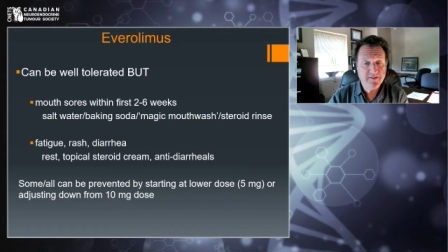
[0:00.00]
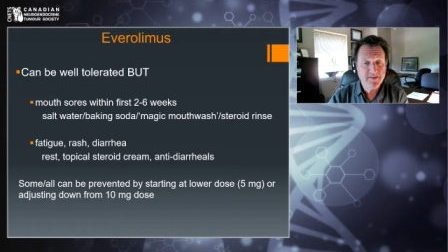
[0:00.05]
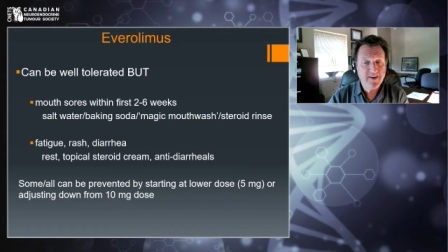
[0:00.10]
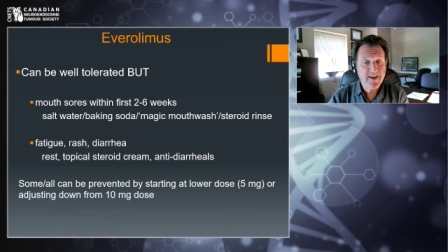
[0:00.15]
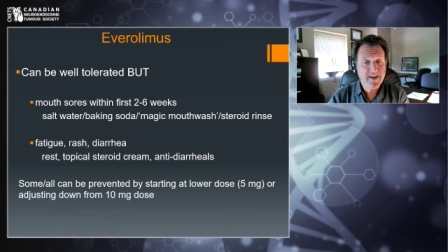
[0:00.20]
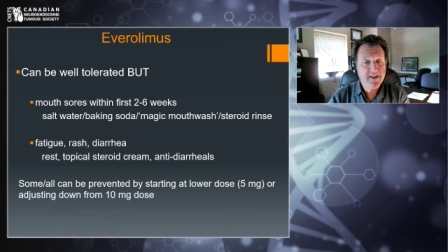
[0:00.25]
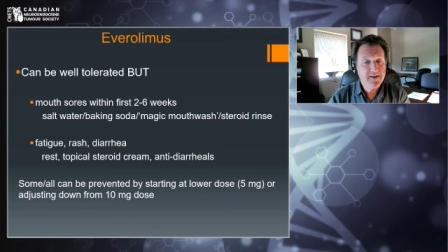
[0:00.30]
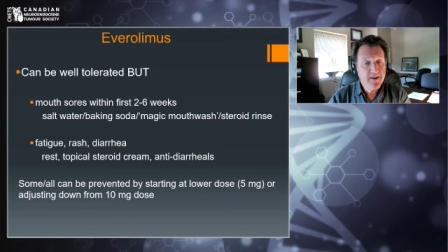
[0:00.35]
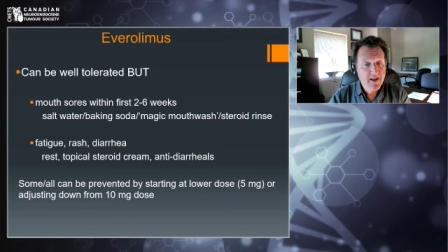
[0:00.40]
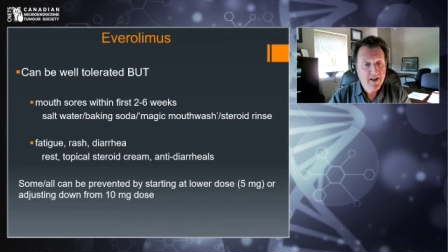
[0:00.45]

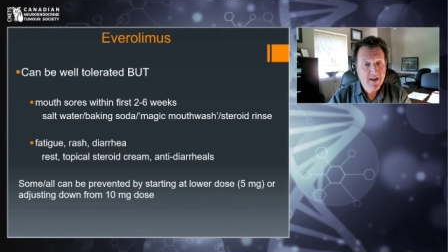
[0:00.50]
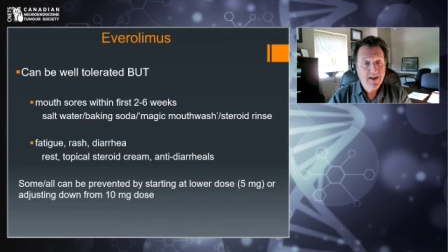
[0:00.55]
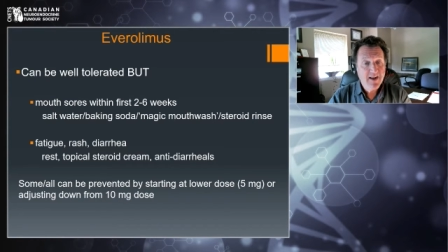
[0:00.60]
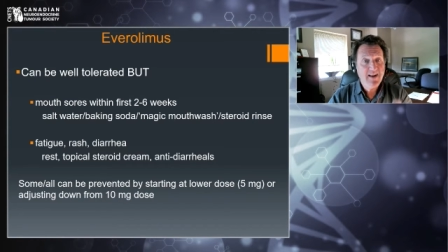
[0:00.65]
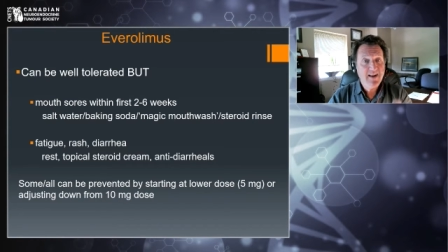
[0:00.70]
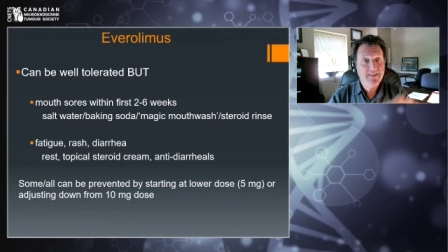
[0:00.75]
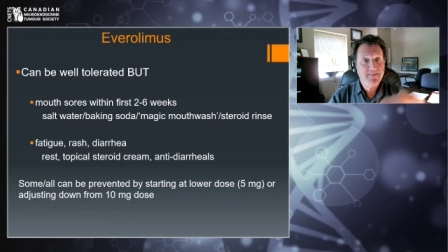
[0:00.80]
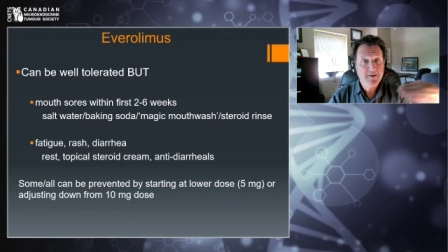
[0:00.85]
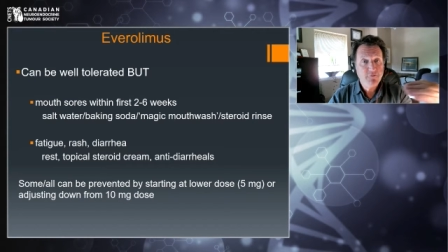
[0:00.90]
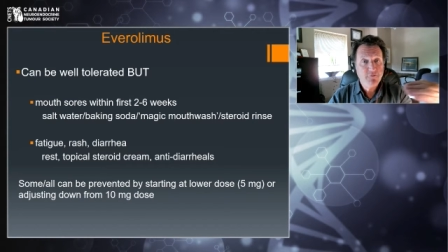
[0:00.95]
10,
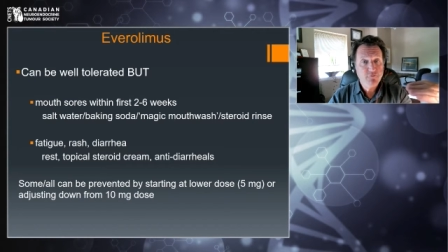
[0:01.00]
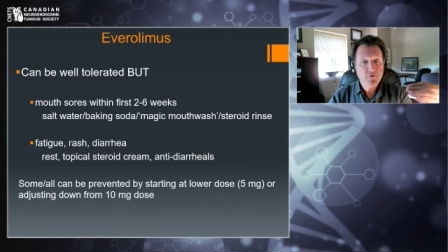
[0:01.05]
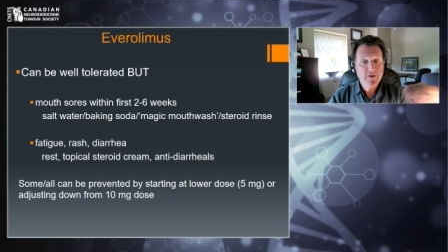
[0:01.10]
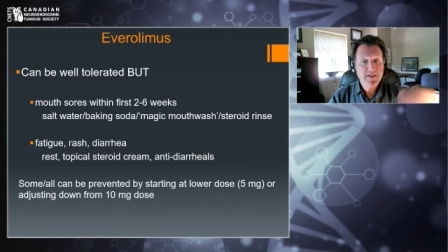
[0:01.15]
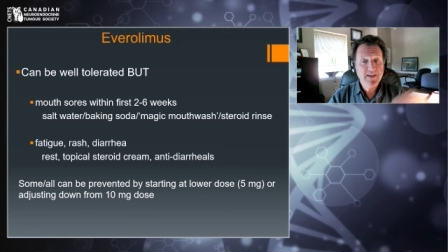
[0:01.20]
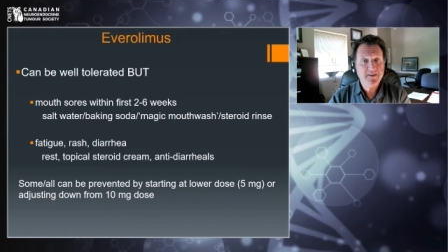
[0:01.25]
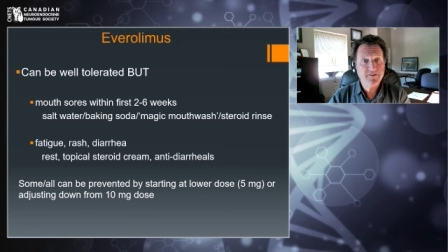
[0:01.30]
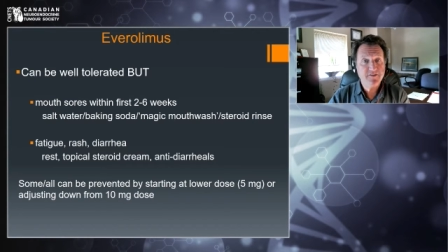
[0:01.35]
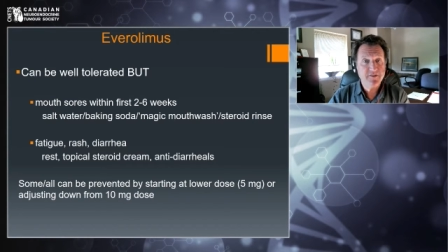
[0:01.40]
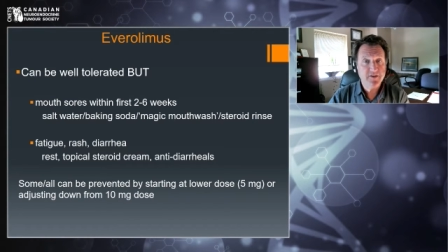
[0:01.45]
and then re
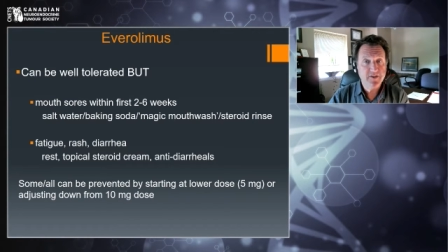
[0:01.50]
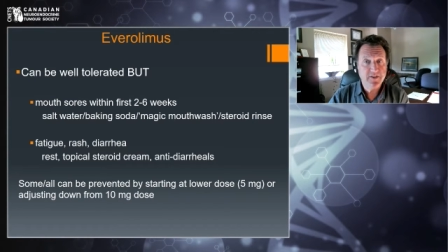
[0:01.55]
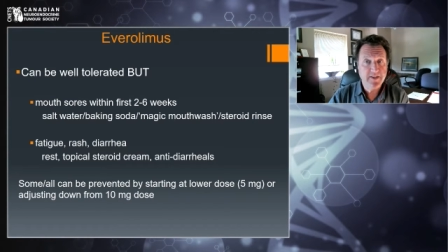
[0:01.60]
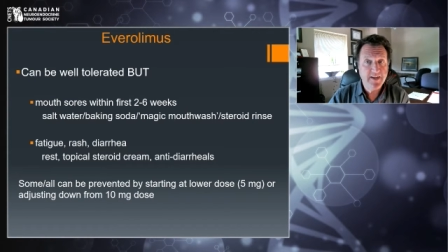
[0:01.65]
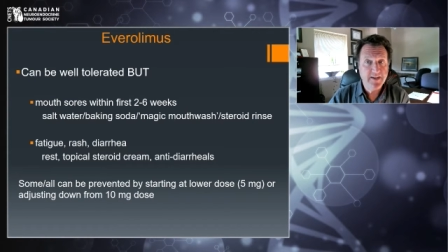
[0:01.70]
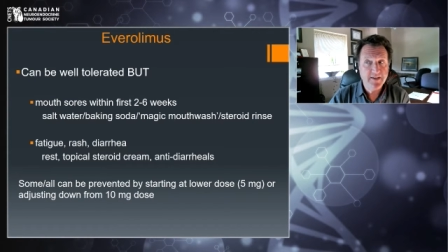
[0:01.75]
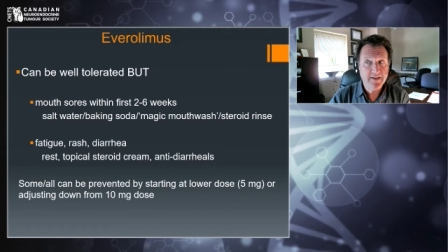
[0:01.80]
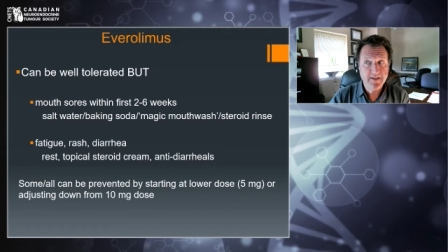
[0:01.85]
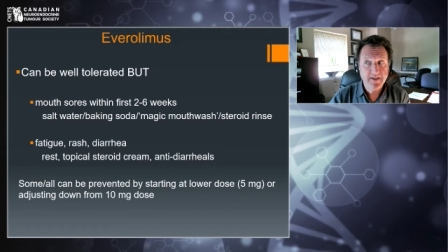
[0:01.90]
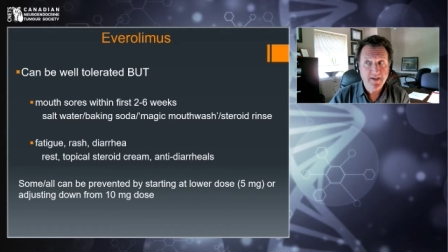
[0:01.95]

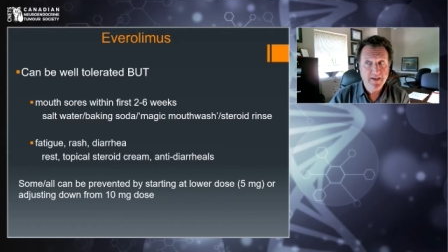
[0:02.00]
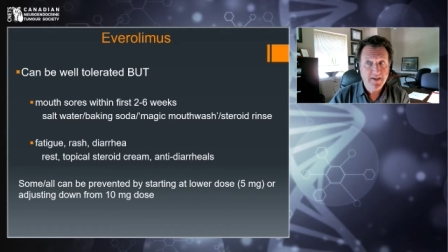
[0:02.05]
escalating